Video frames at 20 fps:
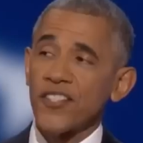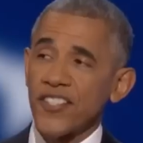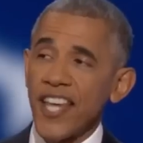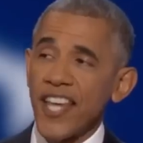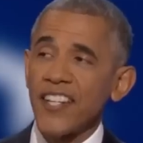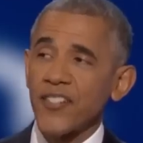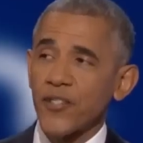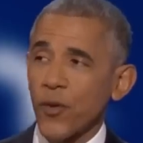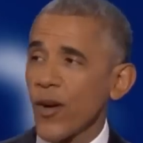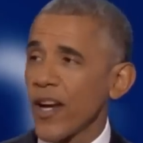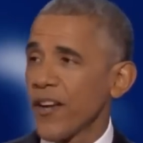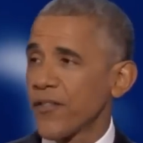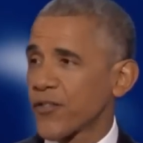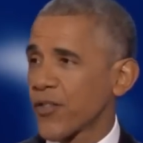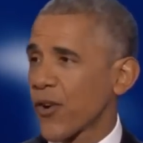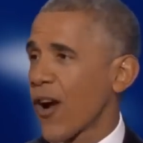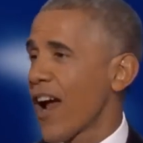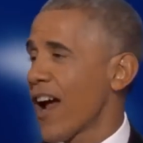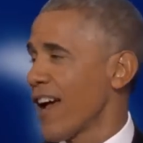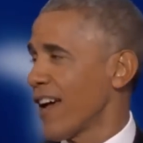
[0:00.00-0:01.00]
a century of
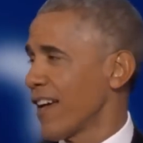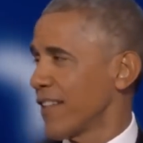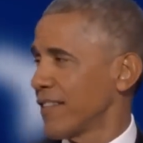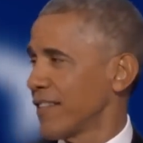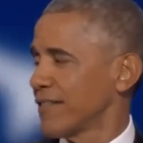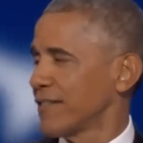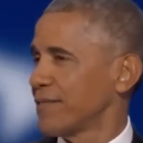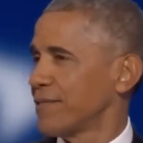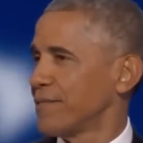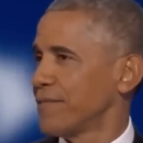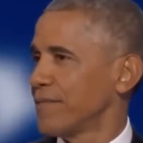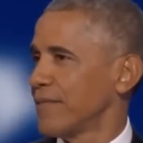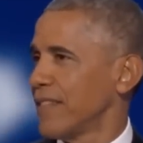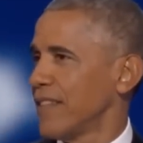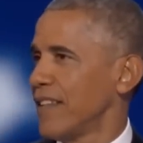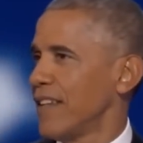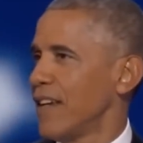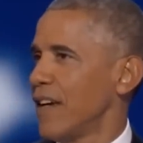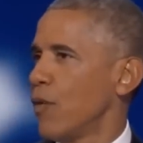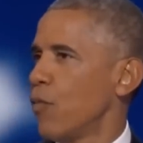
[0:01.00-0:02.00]
trying,
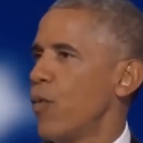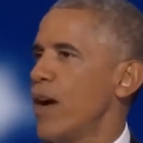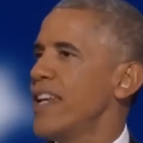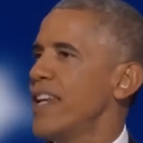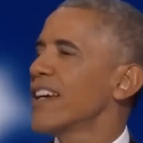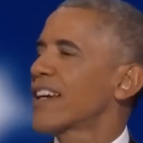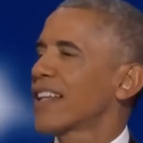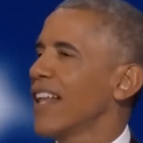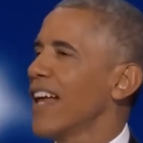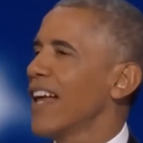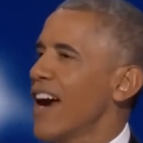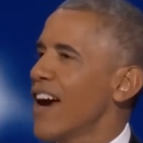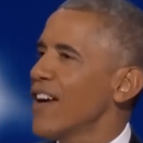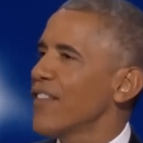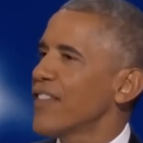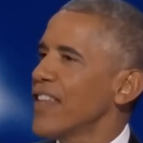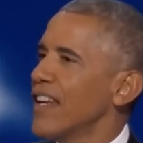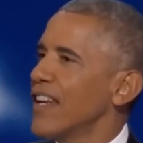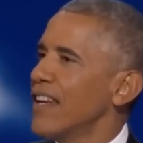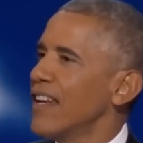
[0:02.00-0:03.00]
we
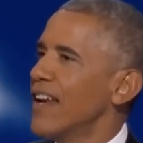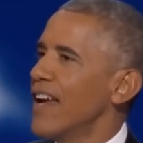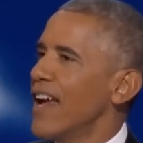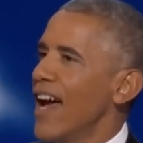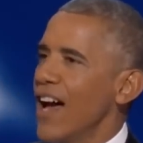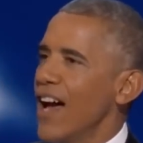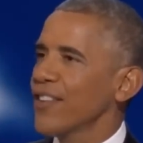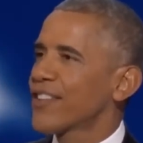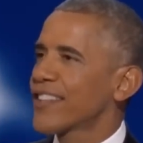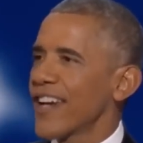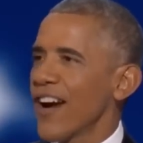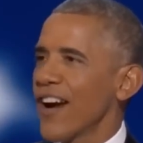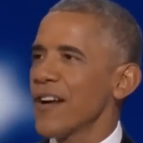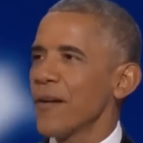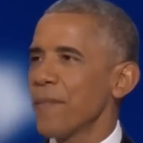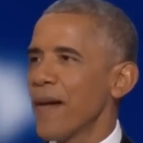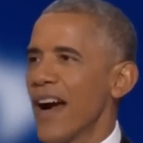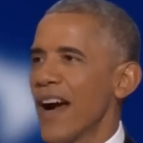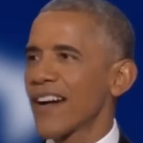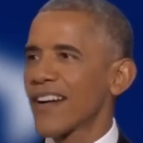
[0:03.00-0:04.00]
declared that health care
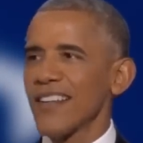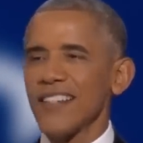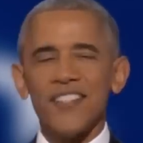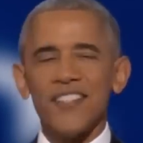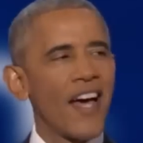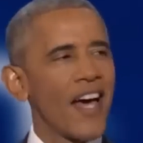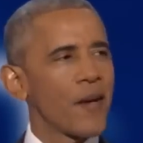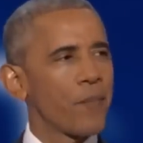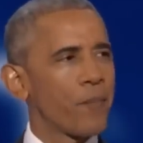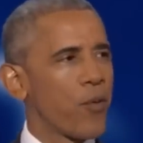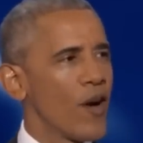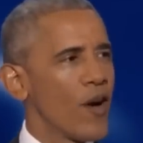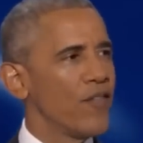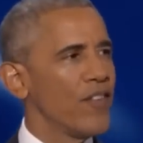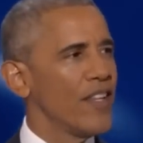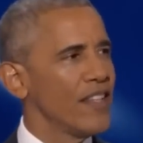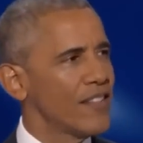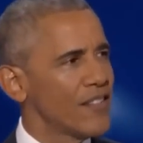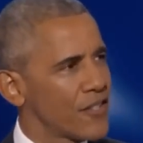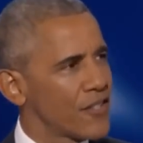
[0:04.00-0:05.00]
in America is not a
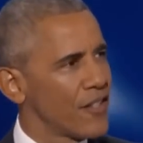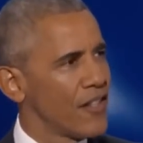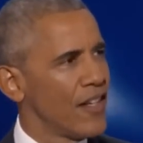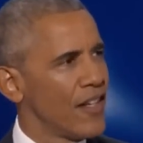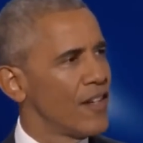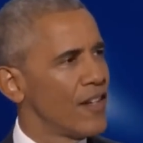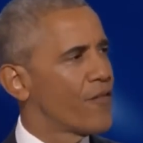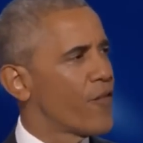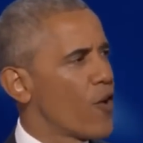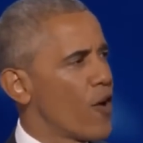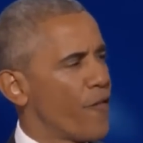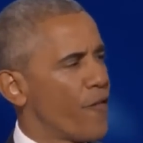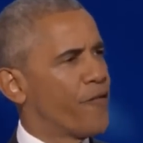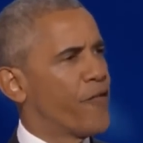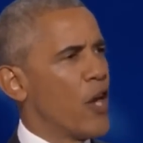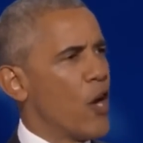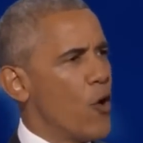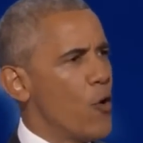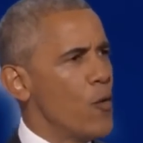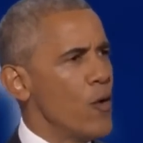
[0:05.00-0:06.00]
privilege for a
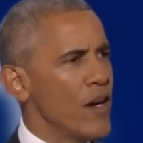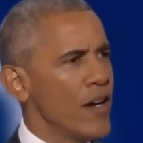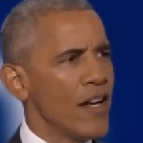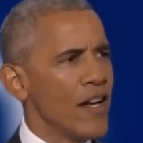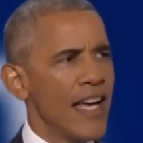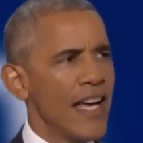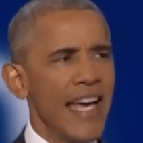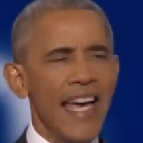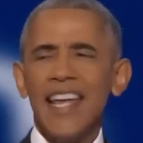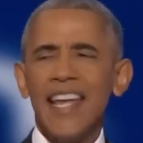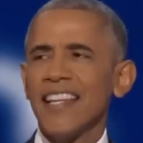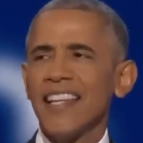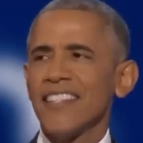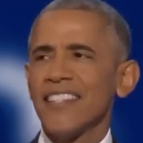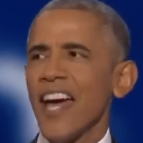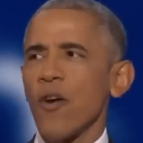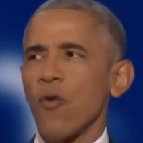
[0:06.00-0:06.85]
few, it is